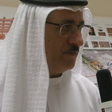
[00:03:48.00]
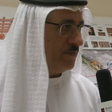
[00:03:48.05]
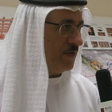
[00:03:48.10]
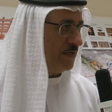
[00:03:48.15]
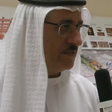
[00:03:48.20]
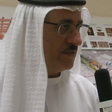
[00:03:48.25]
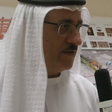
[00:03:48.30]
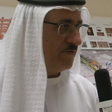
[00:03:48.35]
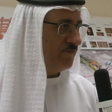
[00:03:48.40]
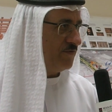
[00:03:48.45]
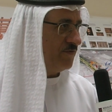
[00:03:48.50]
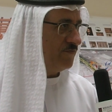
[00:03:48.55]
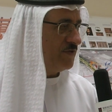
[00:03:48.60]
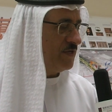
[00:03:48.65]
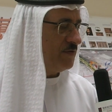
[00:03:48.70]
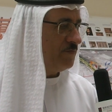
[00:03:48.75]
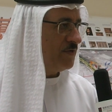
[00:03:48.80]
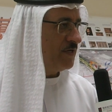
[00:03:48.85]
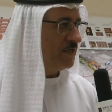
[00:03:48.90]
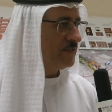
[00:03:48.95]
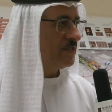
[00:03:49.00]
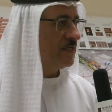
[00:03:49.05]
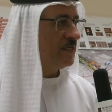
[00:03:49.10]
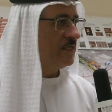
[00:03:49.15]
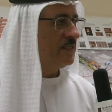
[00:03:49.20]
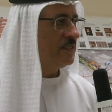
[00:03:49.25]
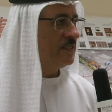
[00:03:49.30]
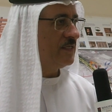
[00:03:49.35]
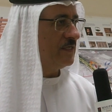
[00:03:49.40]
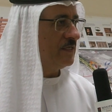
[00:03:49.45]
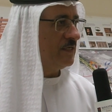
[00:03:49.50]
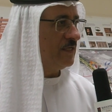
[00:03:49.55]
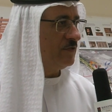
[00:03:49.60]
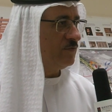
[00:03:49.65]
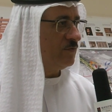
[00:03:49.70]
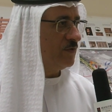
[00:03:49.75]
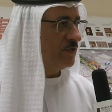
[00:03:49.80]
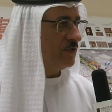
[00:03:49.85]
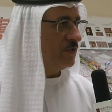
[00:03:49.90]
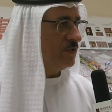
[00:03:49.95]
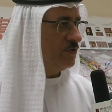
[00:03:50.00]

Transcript: by some 15%, it will